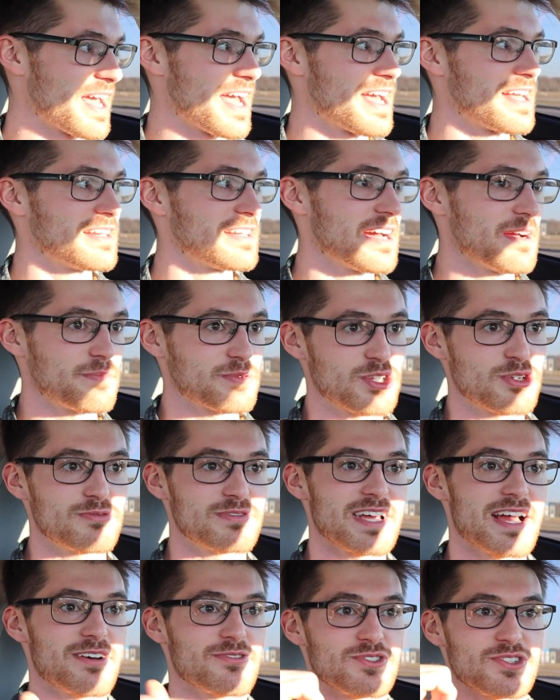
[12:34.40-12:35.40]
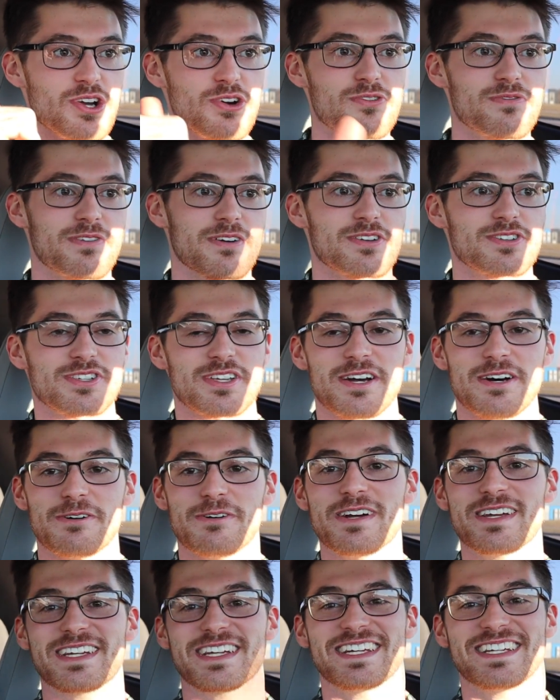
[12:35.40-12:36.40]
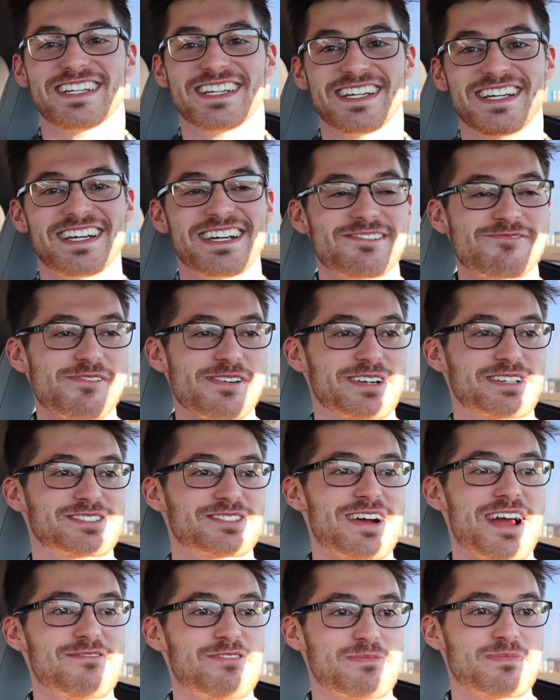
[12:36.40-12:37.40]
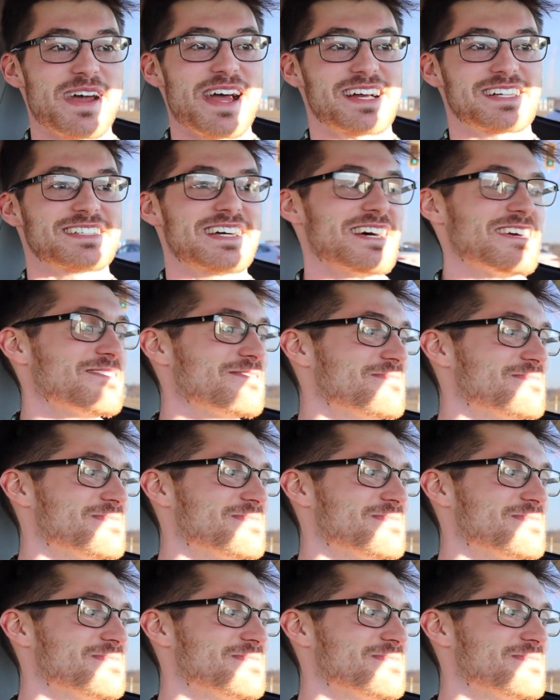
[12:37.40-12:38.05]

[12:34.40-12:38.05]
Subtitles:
to end up 2 towns over, so we're driving back now.